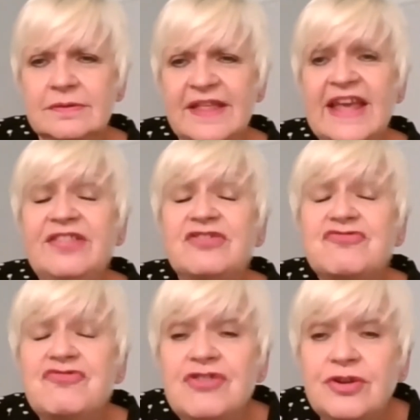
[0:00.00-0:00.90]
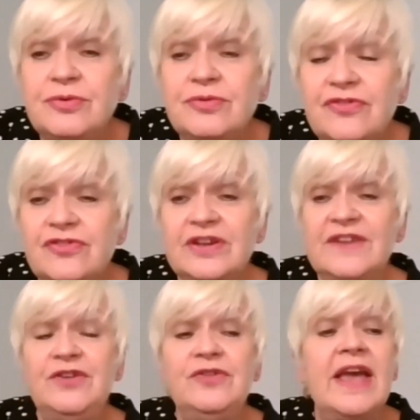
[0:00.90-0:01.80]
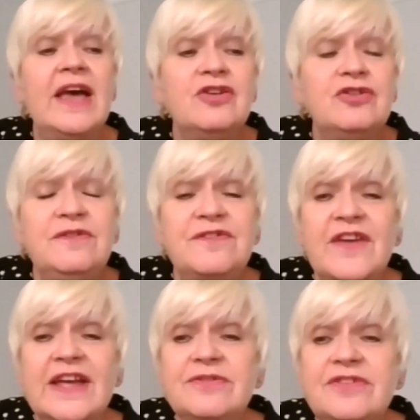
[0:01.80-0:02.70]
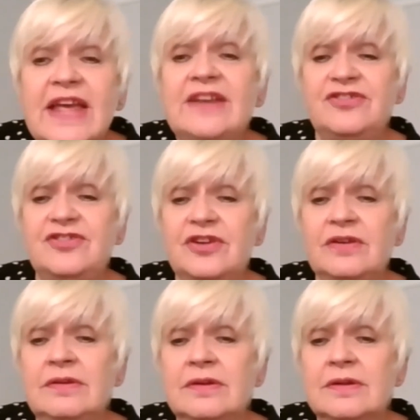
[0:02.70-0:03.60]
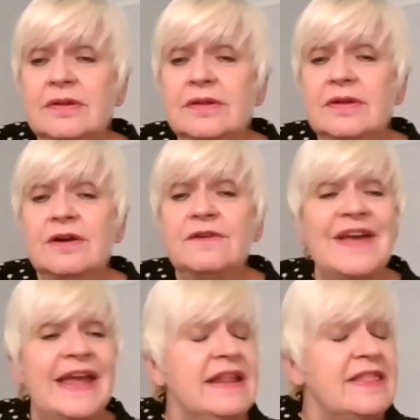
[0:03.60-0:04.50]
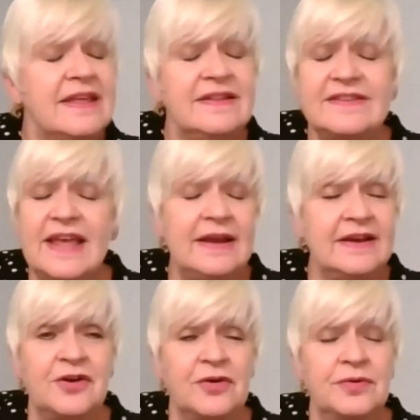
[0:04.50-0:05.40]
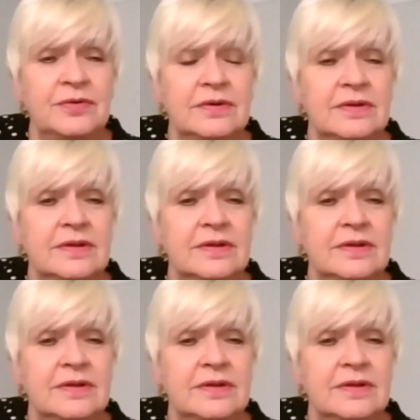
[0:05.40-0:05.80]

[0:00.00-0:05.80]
They're the roots, and if you get a good foundation of anything technical,